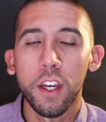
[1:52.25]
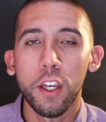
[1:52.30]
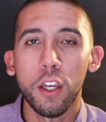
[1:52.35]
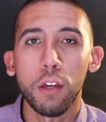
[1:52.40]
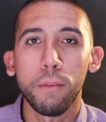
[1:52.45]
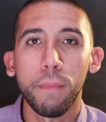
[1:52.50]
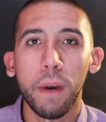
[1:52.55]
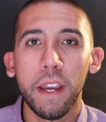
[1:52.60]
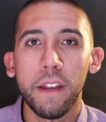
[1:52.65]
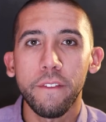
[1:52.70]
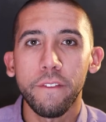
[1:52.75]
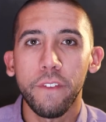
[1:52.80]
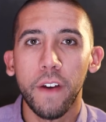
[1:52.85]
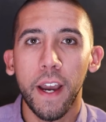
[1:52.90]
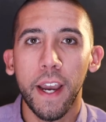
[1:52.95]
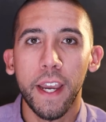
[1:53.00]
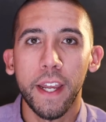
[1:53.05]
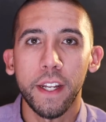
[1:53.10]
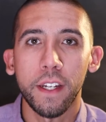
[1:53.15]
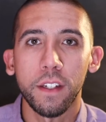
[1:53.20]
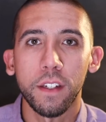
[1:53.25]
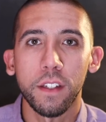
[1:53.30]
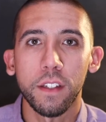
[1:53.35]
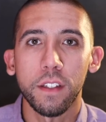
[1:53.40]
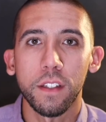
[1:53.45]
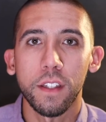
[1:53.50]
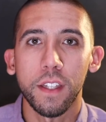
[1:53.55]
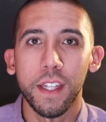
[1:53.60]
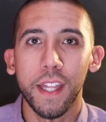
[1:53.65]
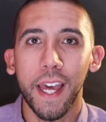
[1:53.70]
you might find
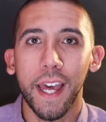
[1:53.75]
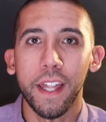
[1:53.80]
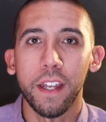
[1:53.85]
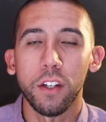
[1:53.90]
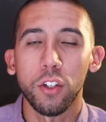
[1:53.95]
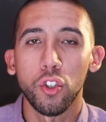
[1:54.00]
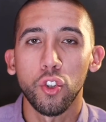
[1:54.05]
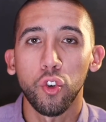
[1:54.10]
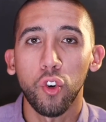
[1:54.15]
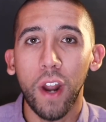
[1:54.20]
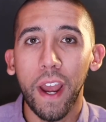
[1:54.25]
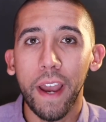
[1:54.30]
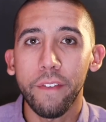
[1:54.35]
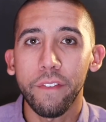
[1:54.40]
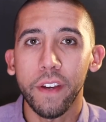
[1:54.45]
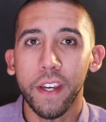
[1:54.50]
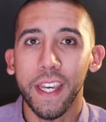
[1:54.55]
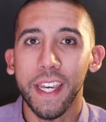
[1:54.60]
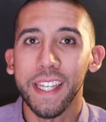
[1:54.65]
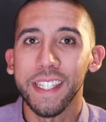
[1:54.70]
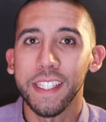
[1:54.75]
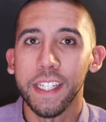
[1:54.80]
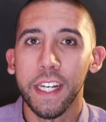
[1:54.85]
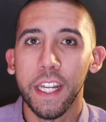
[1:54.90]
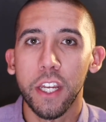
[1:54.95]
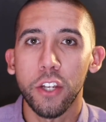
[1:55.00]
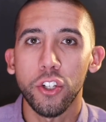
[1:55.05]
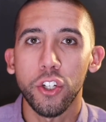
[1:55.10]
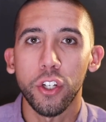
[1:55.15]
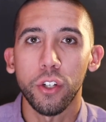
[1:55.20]
that traffic is an
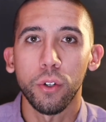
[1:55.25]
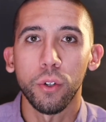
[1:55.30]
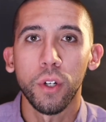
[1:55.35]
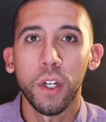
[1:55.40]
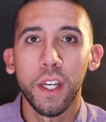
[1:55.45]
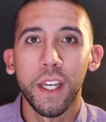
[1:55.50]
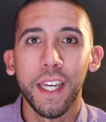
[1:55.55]
issue